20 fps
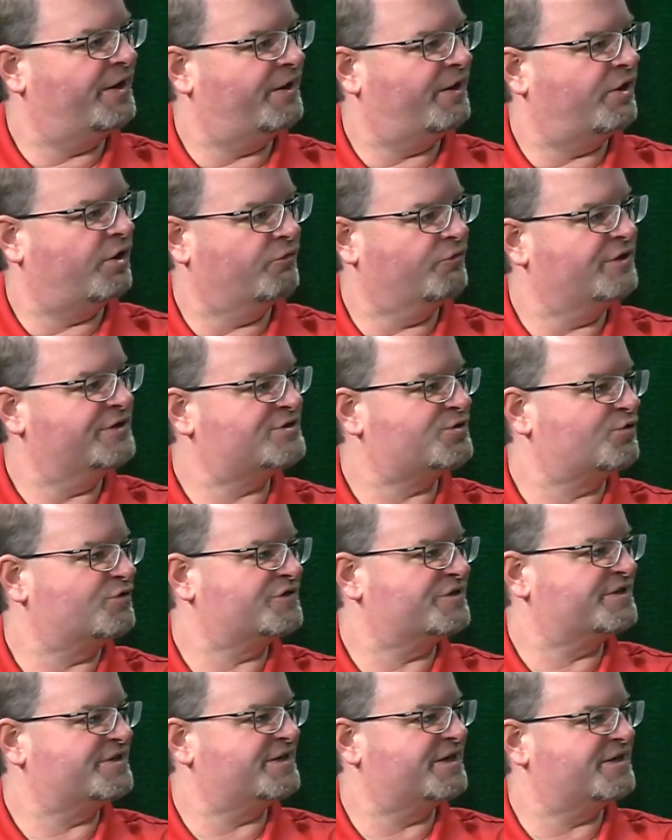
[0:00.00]
our
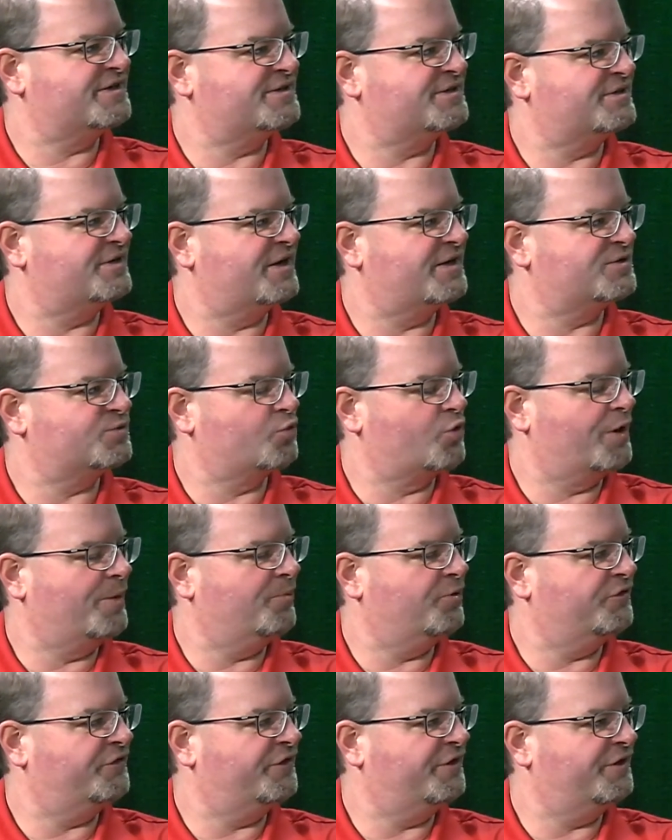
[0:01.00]
resources as we're
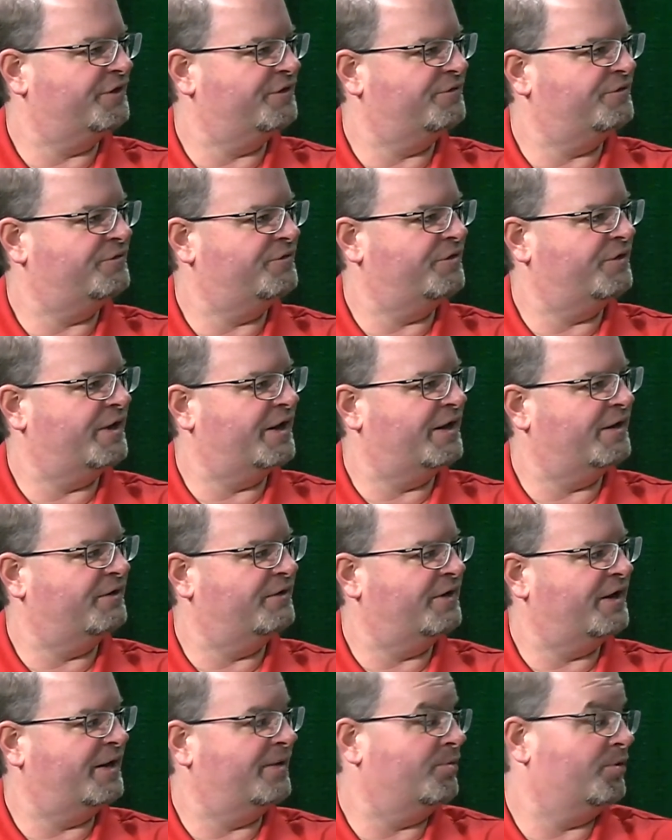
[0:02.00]
able to
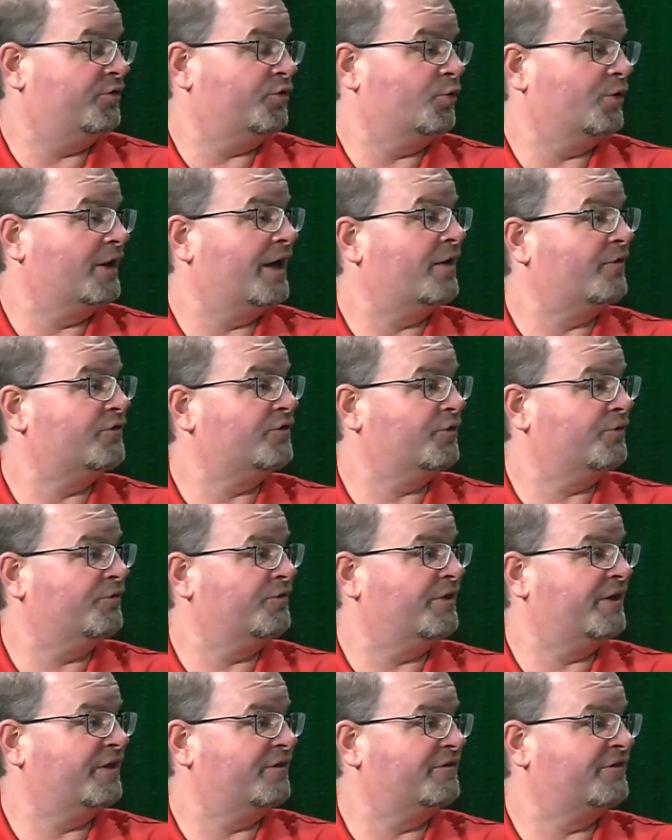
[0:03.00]
allow
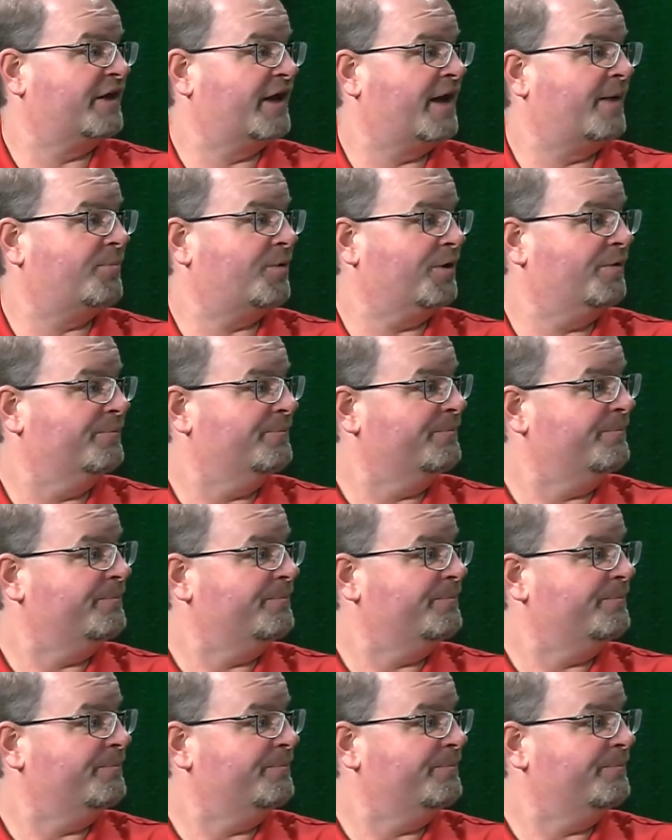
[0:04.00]
things to happen.